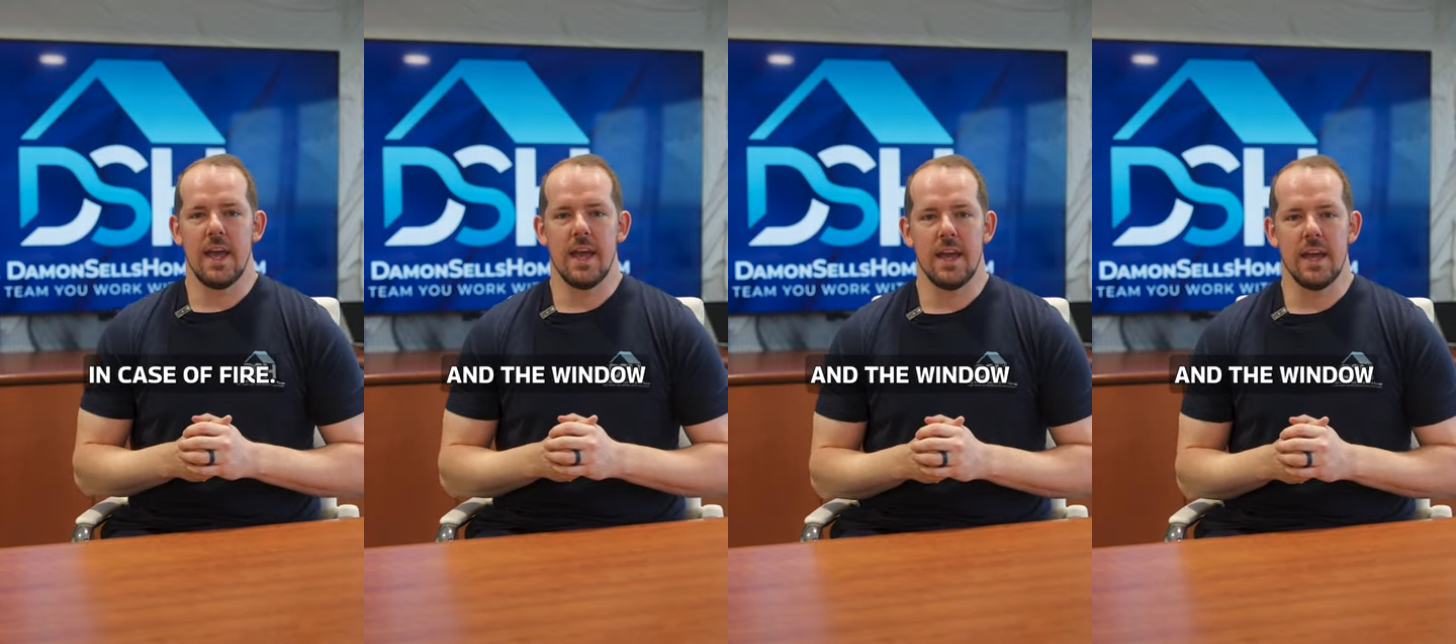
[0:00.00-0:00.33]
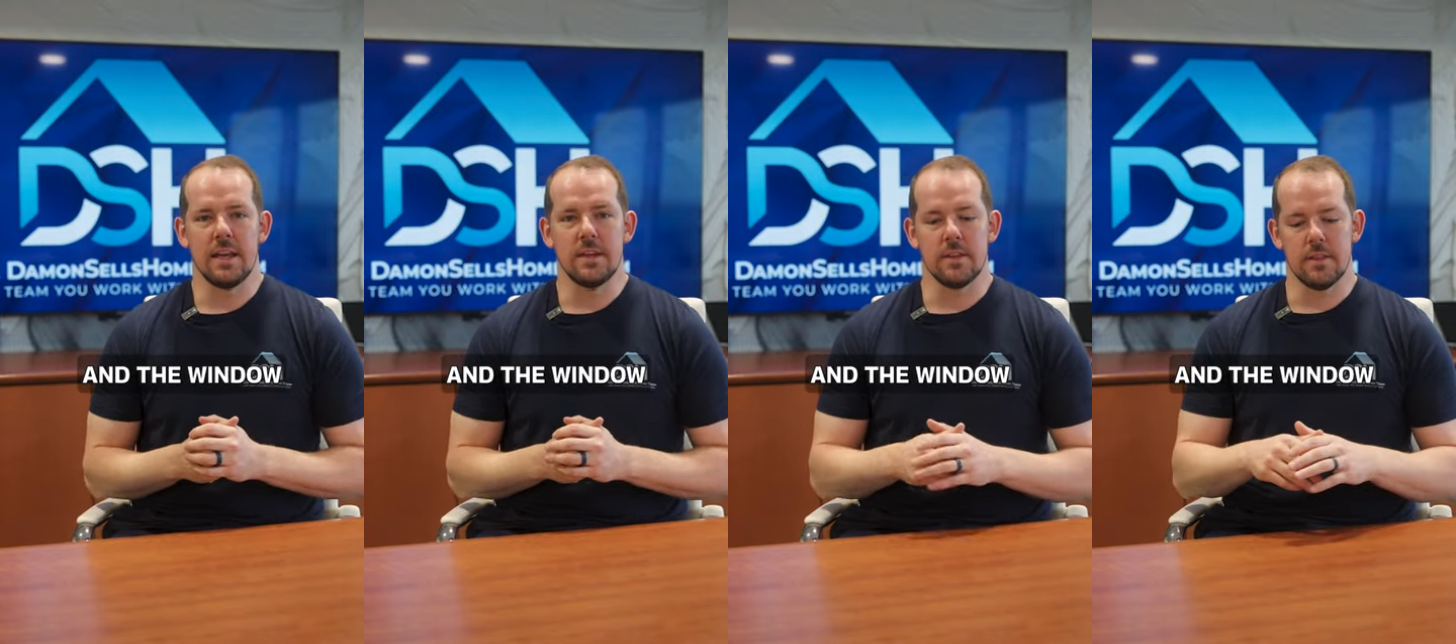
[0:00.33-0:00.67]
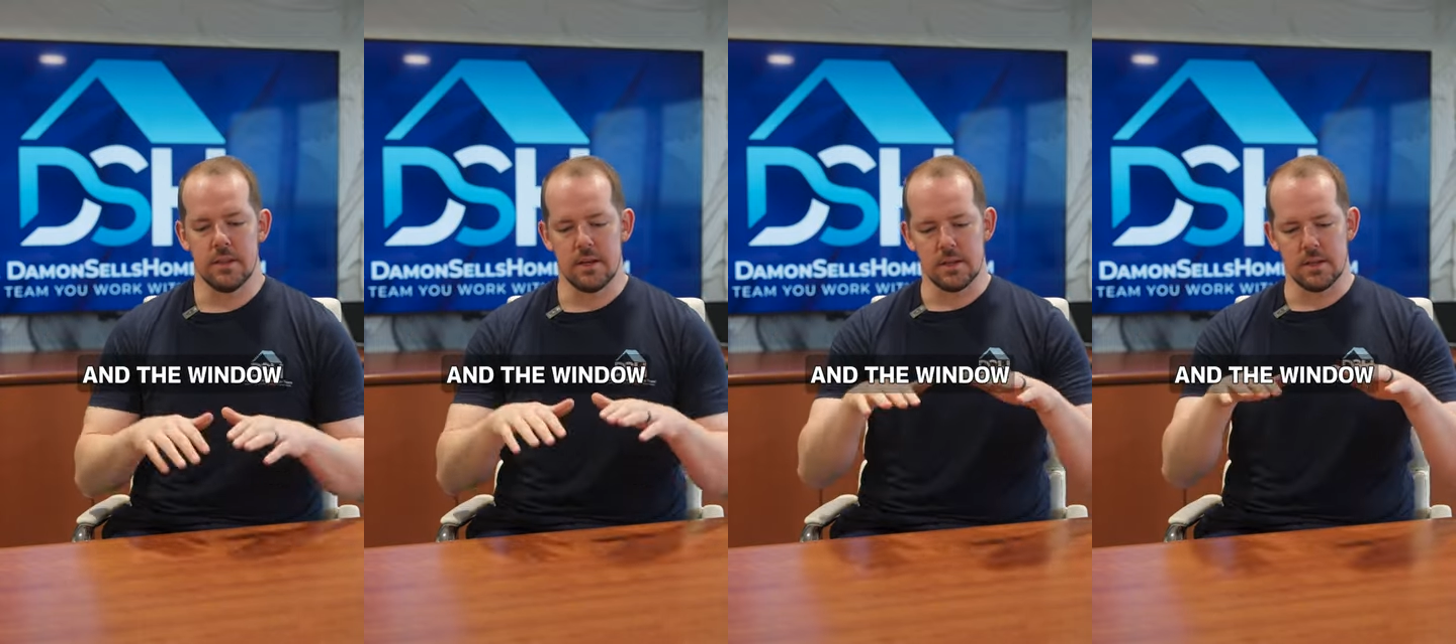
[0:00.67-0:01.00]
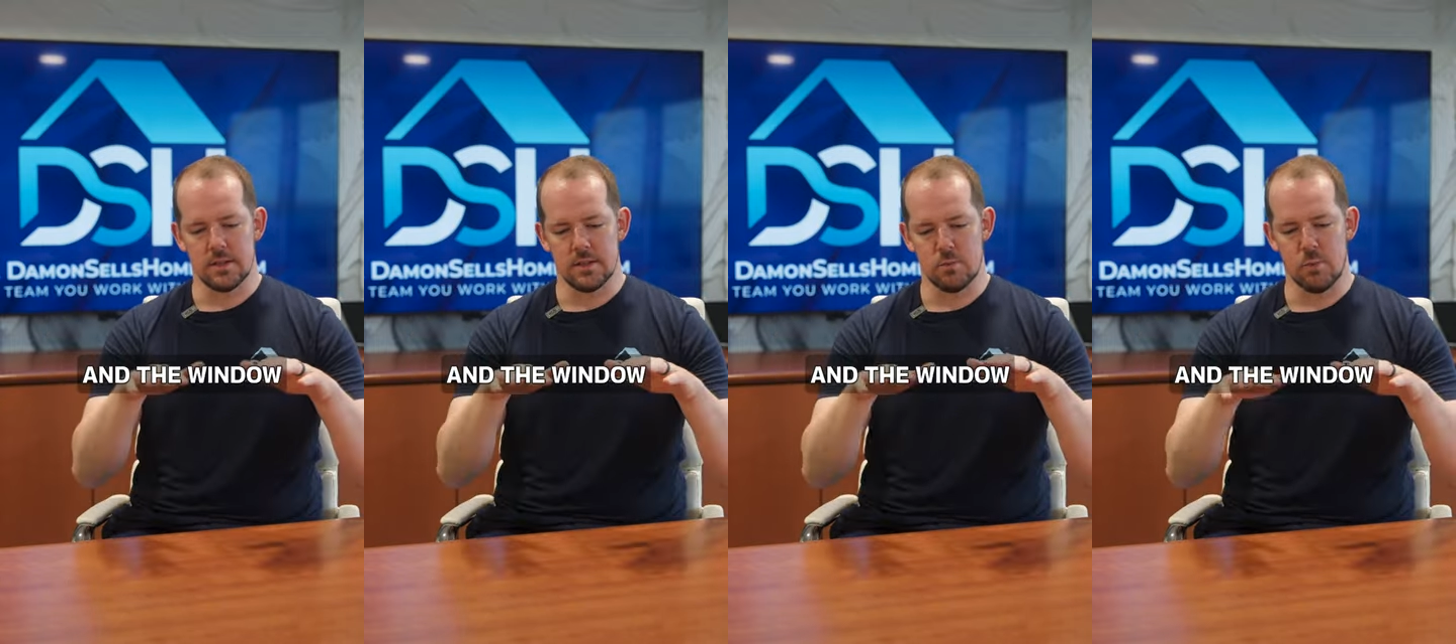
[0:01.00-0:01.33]
And
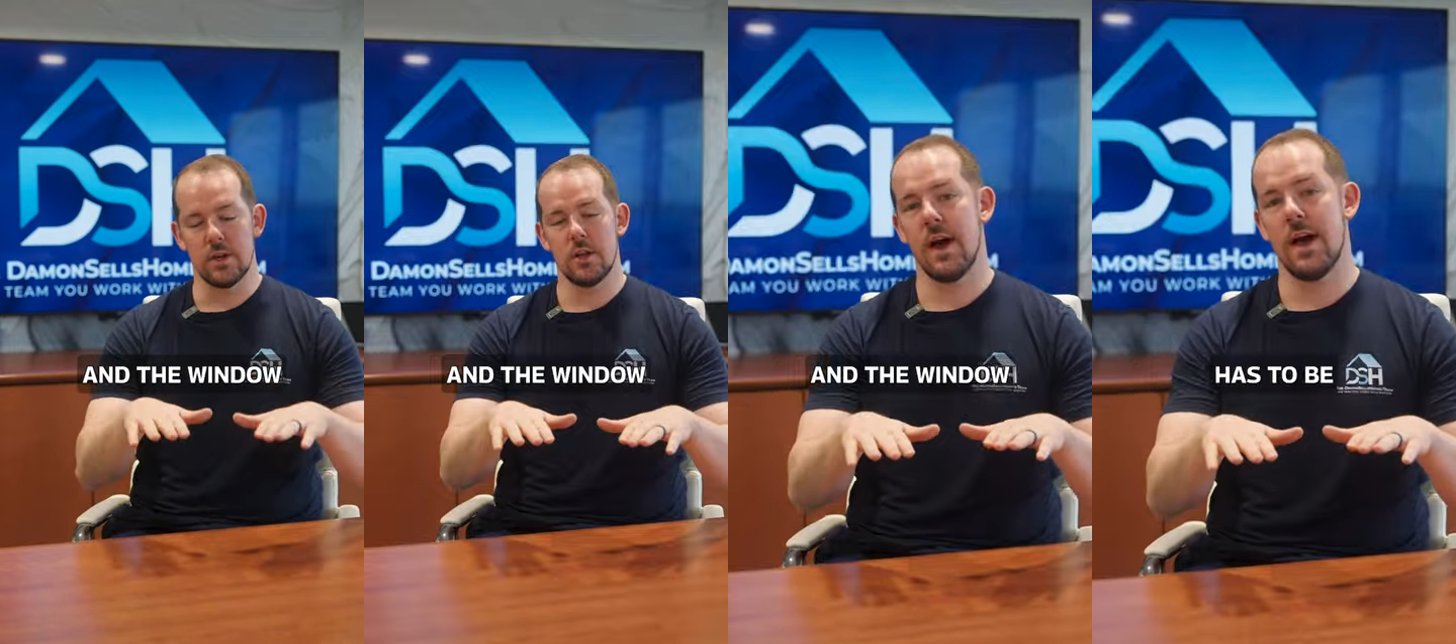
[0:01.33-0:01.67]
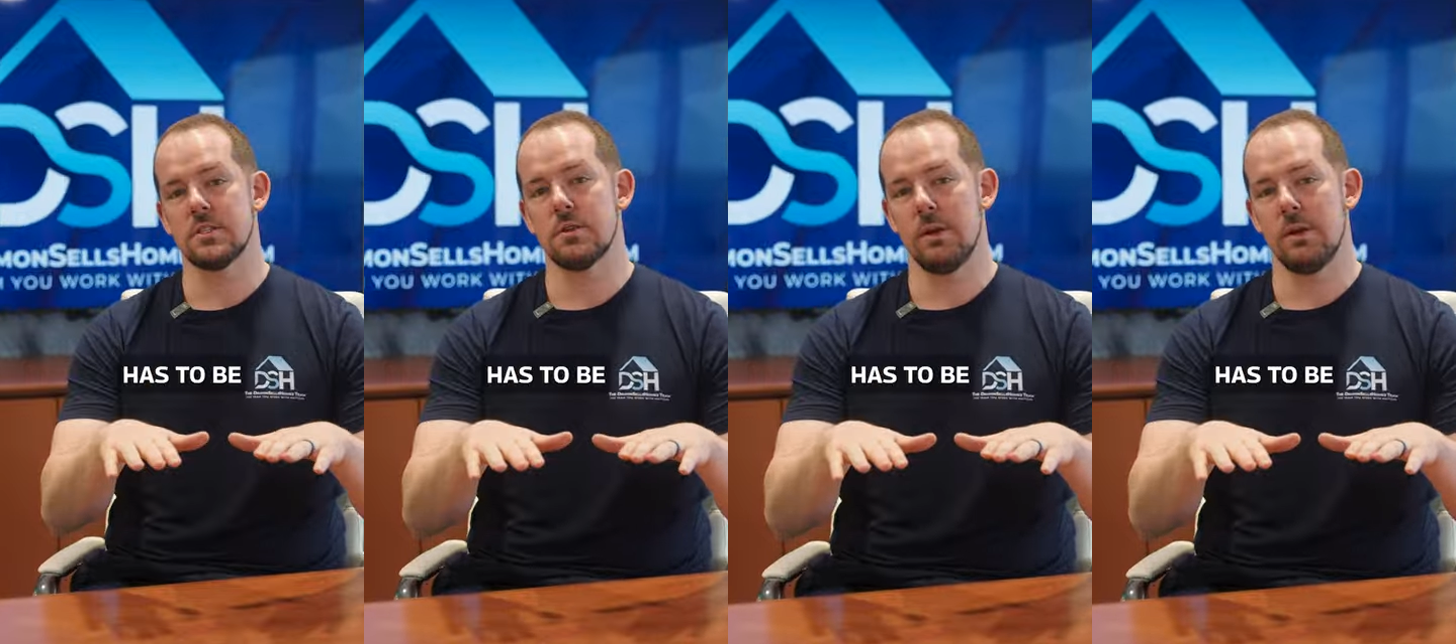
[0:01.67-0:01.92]
the window has to